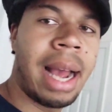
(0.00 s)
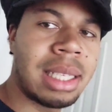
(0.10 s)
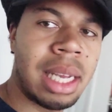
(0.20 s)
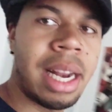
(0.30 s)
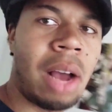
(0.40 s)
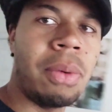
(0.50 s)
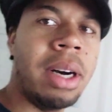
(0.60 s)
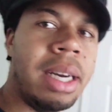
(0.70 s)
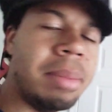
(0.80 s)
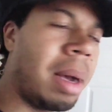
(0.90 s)
ain't saying I
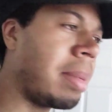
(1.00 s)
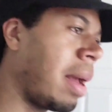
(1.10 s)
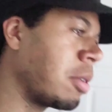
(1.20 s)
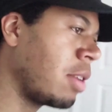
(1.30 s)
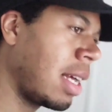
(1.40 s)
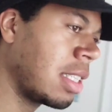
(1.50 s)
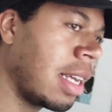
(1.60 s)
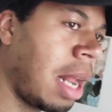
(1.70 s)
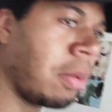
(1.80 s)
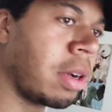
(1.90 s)
would, but I'm damn sure not
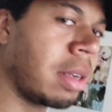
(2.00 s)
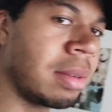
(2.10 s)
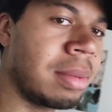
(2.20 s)
saying I wouldn't.